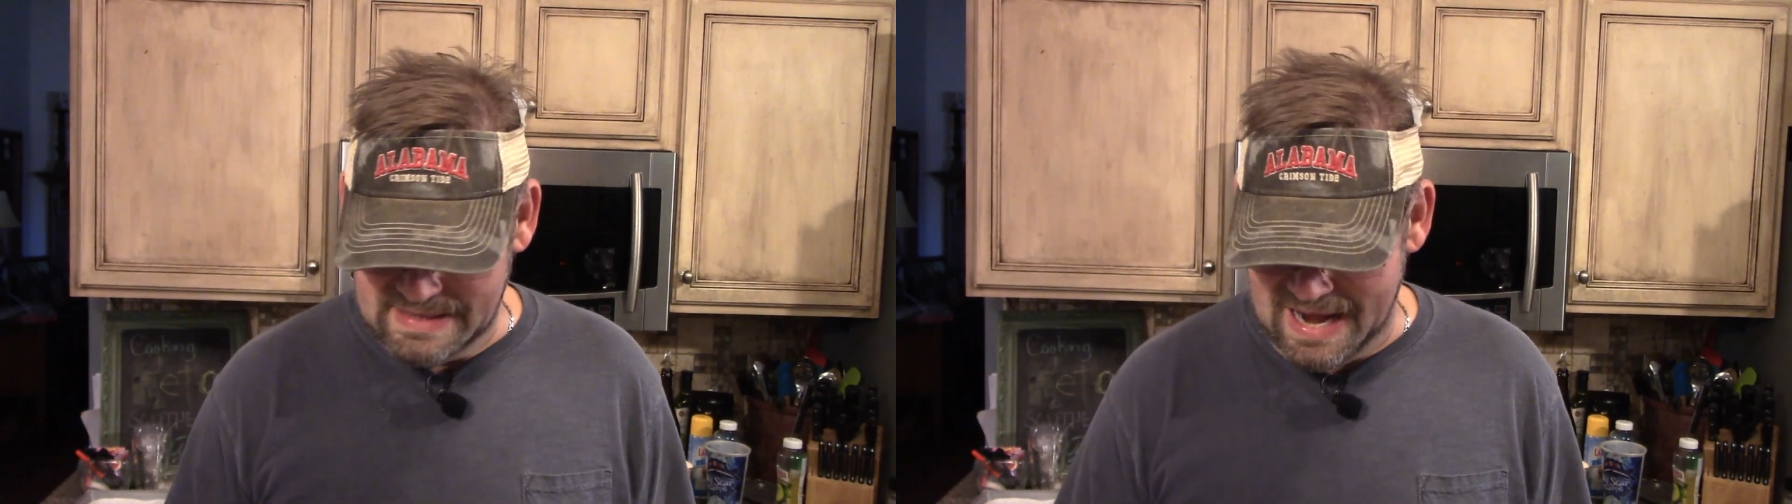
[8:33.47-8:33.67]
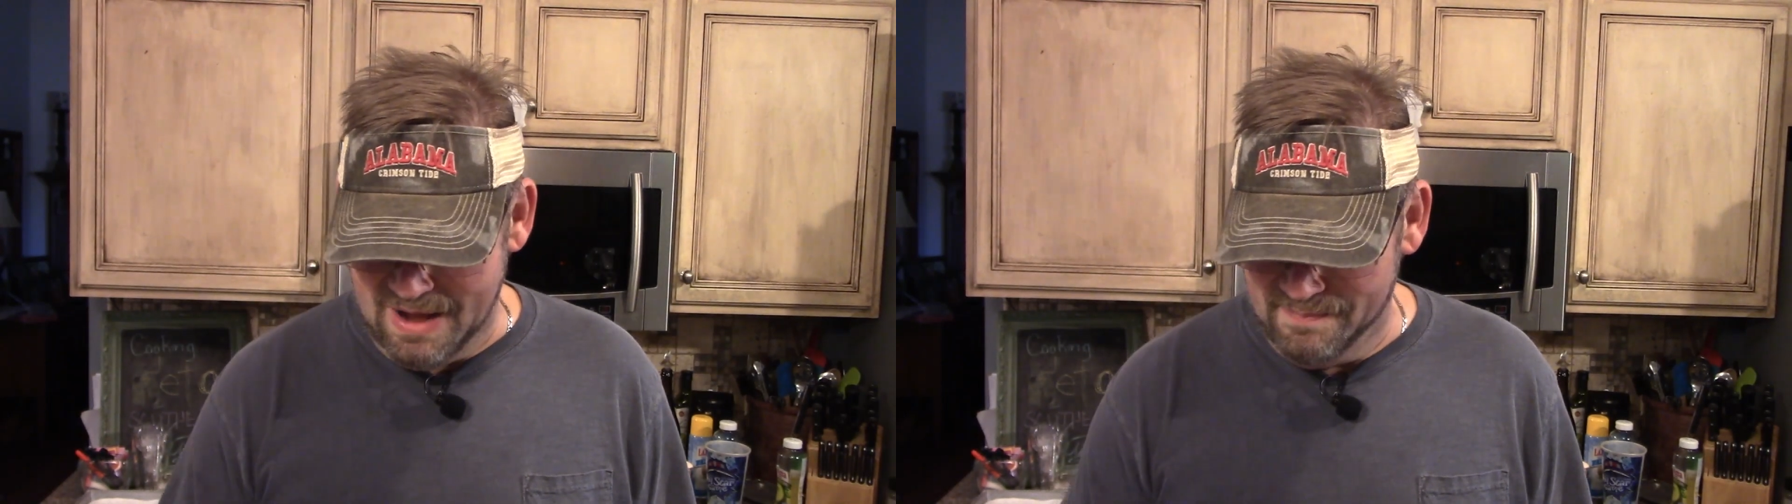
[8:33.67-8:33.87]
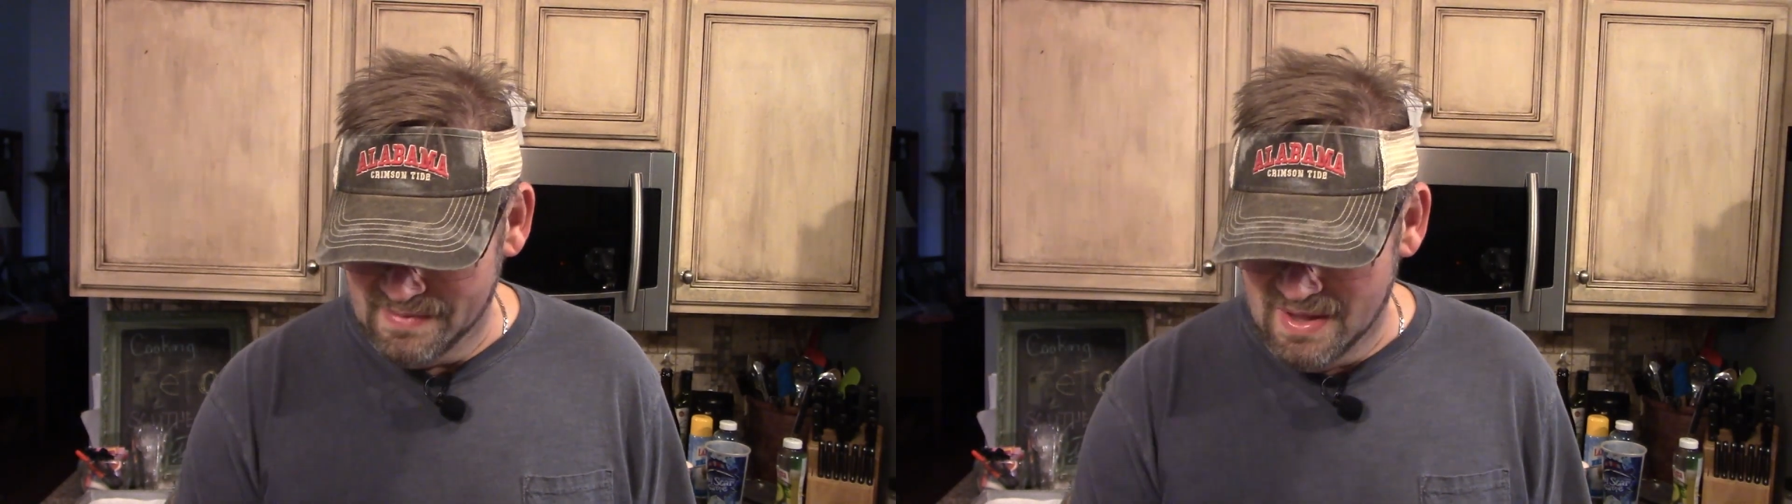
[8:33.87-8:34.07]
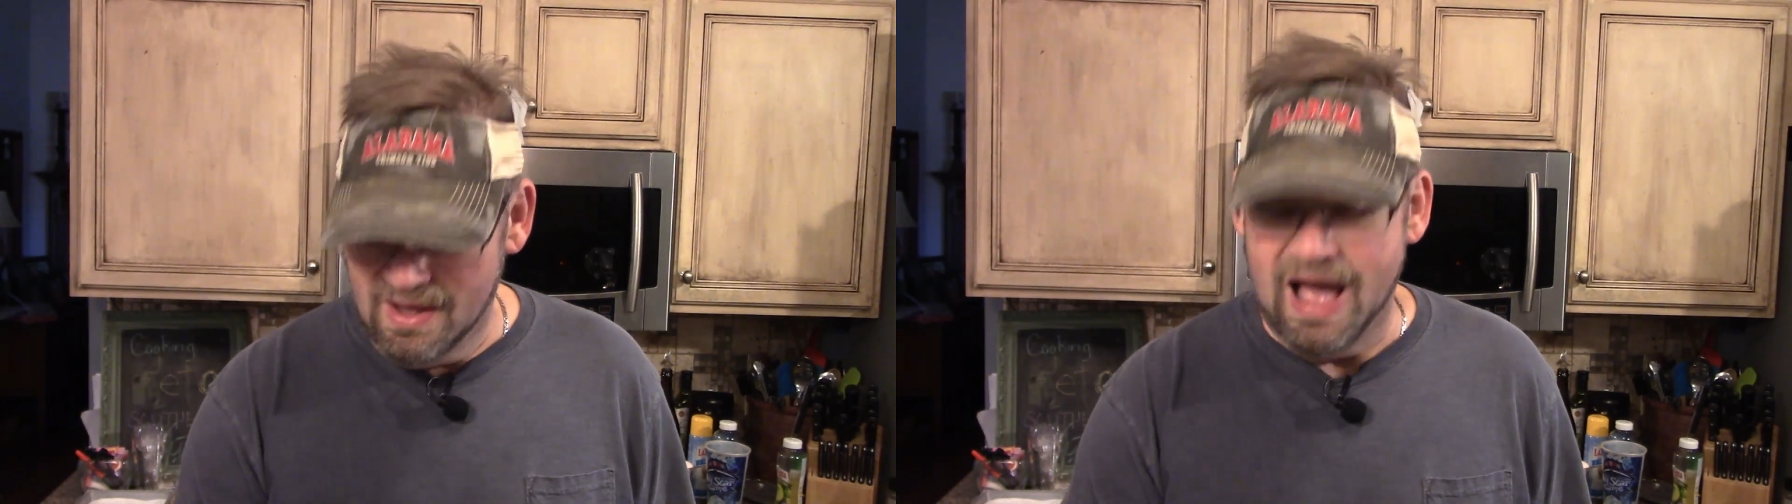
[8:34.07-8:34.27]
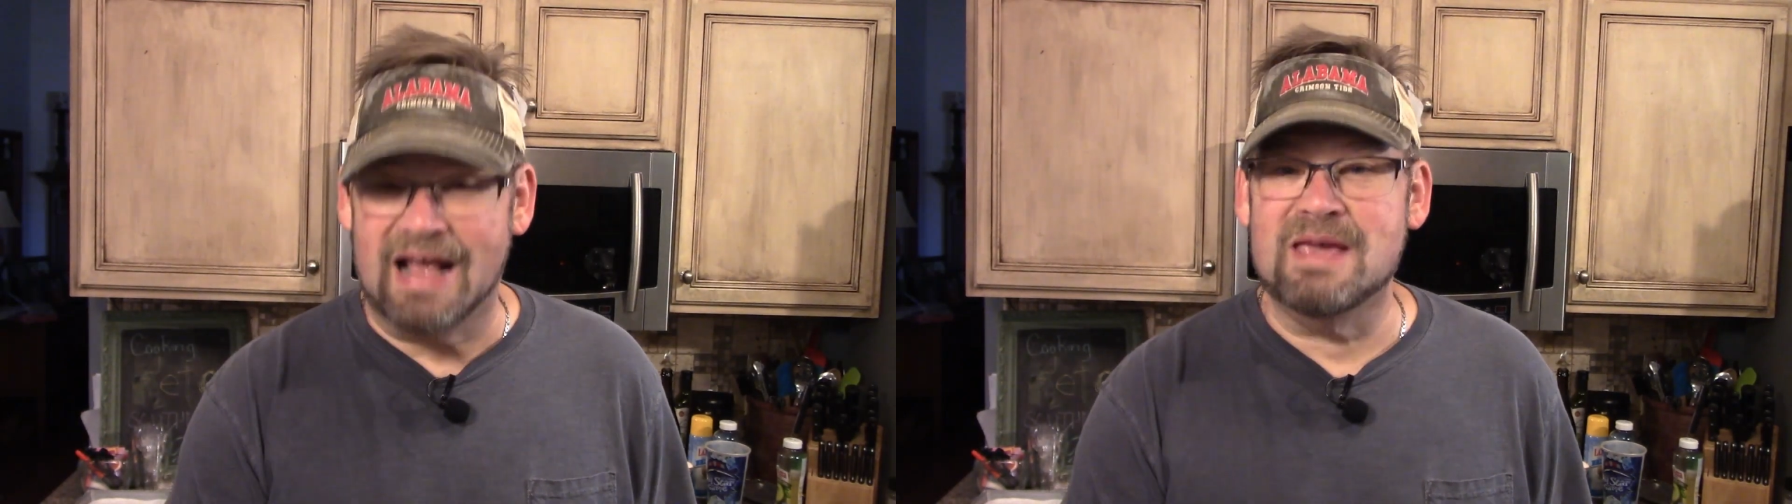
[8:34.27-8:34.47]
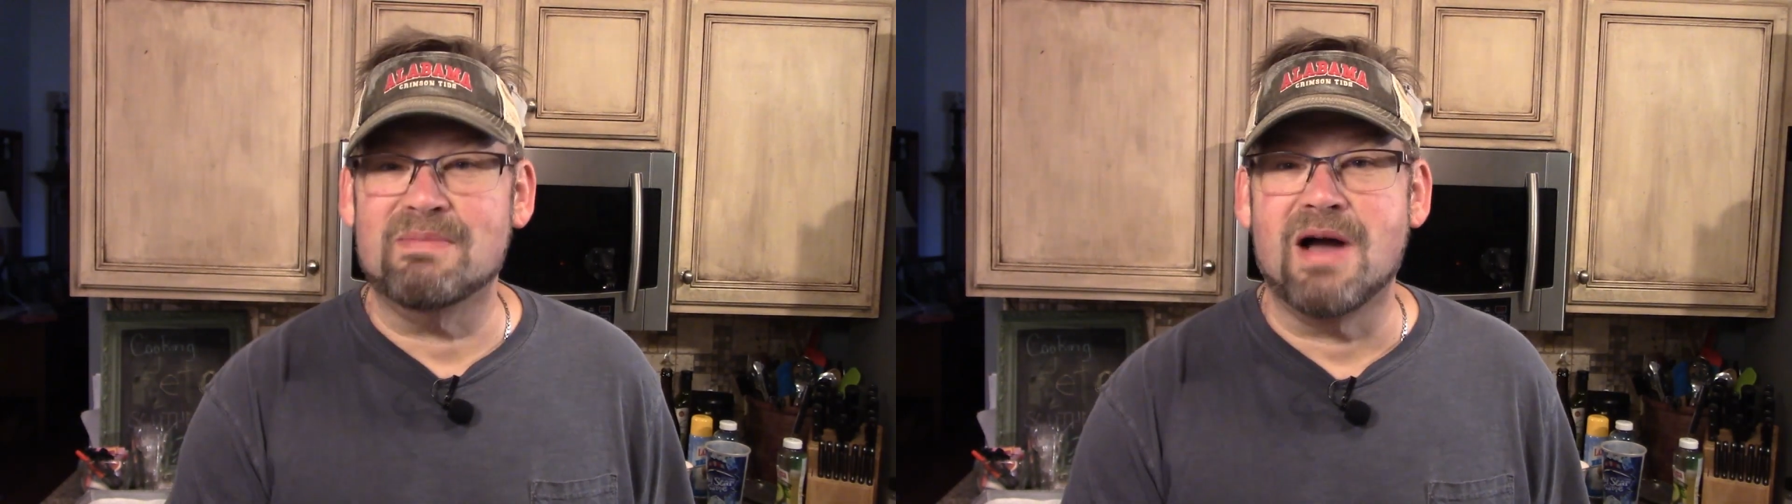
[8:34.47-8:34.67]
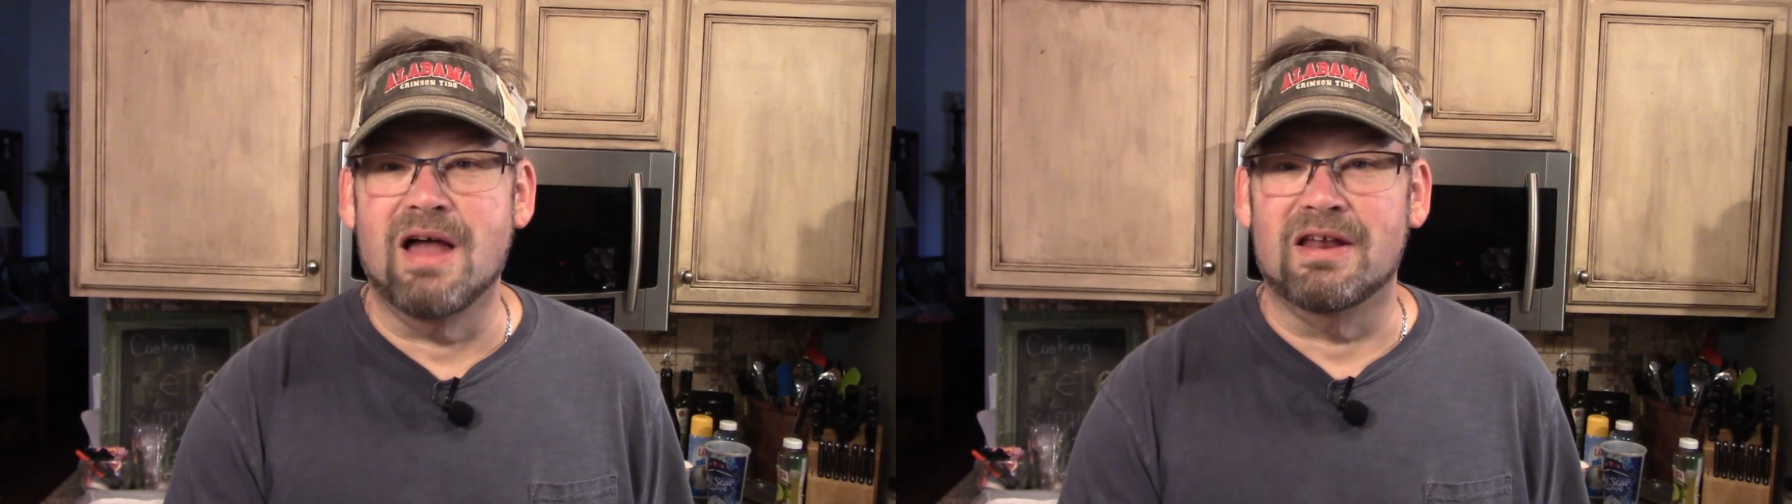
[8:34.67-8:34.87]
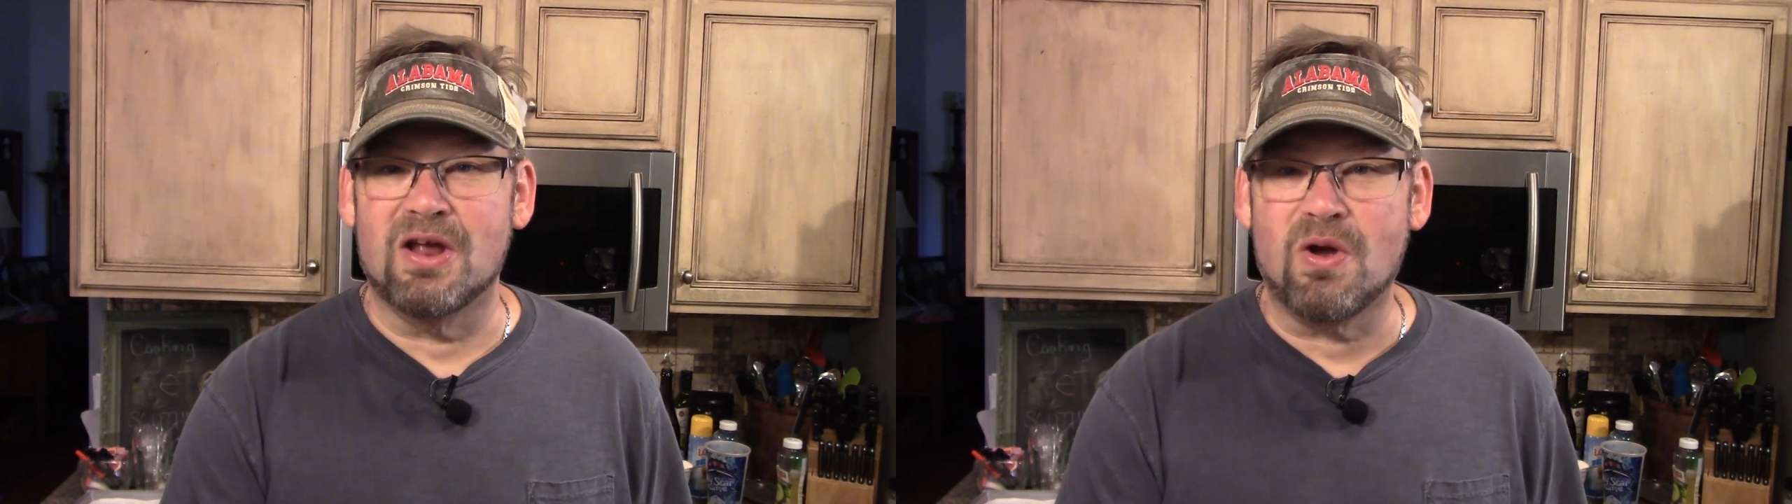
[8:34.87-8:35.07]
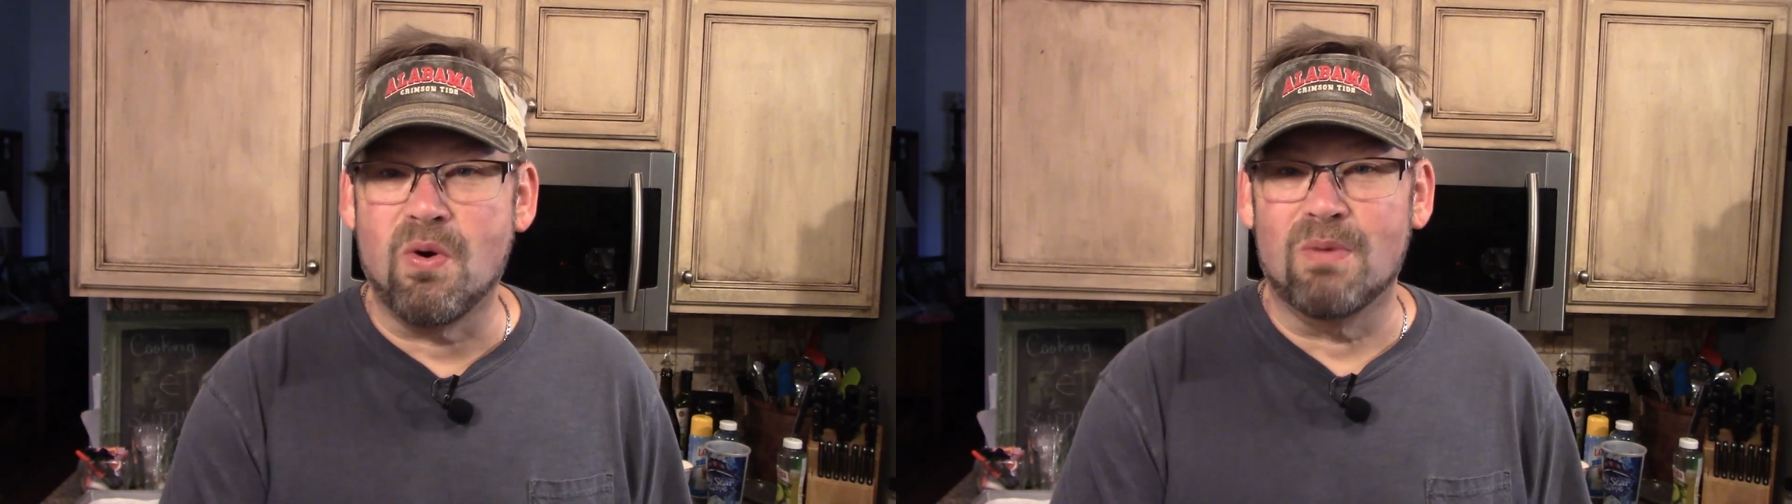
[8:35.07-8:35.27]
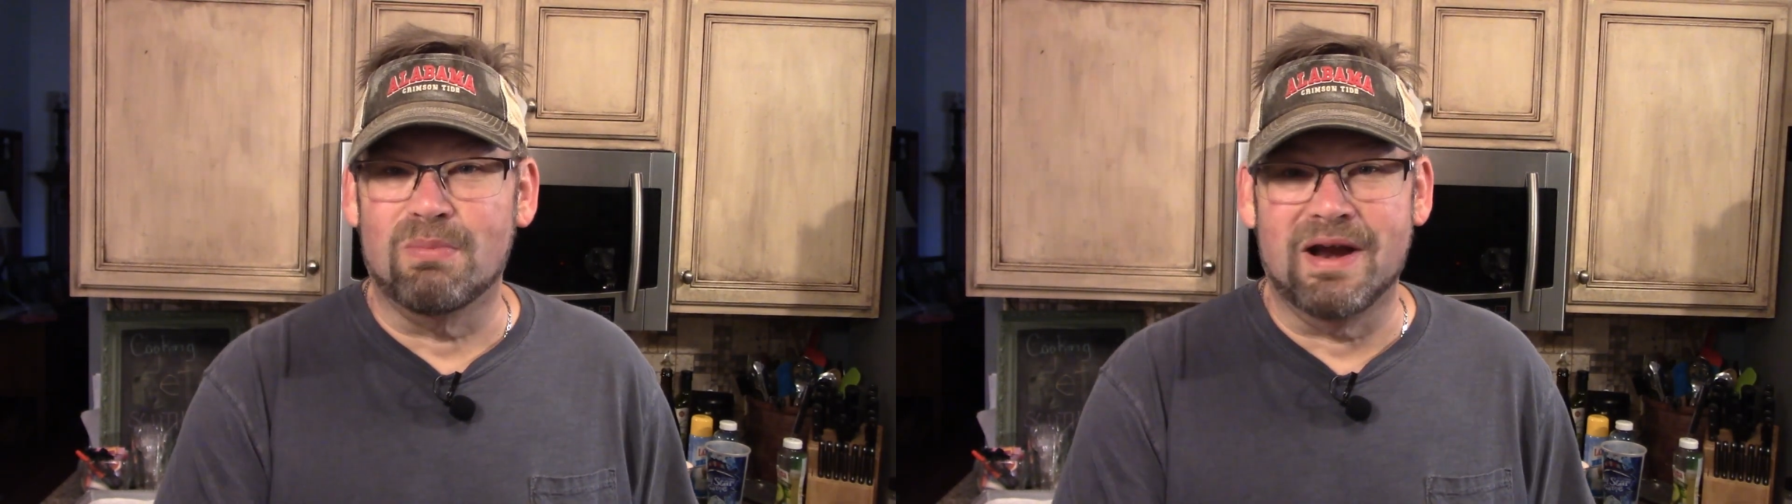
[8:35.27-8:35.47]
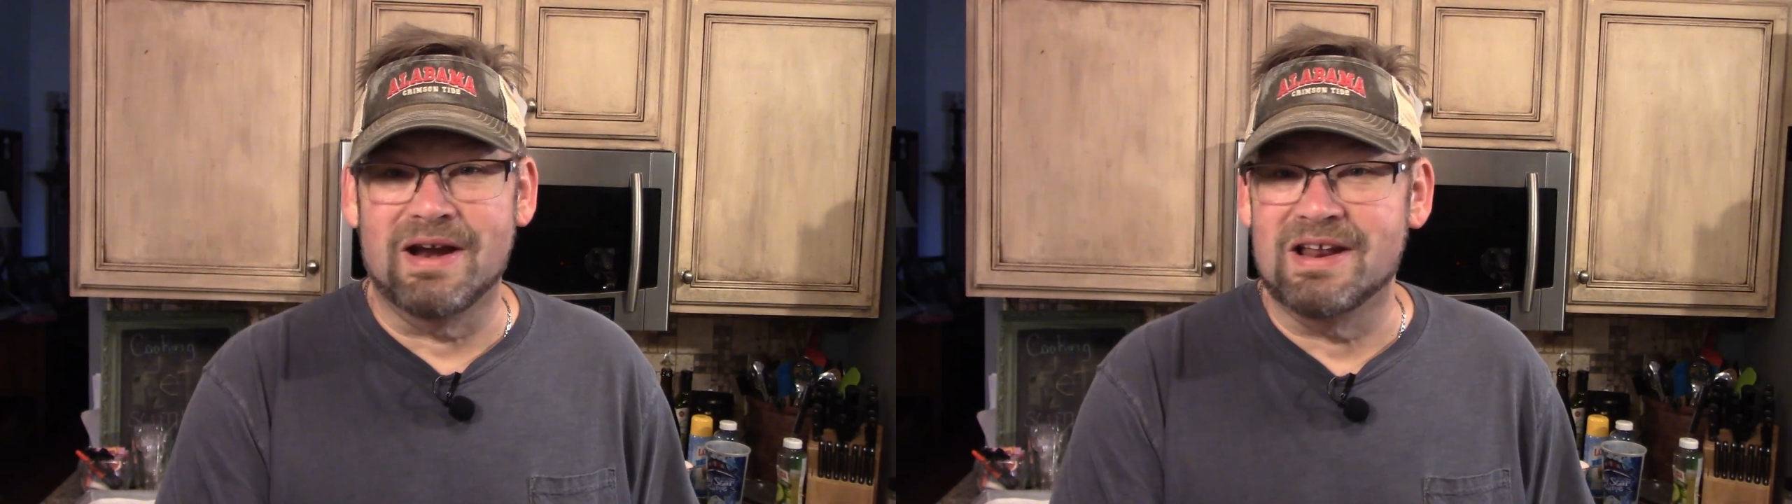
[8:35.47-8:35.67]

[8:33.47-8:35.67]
Now, I keep calling it cornbread,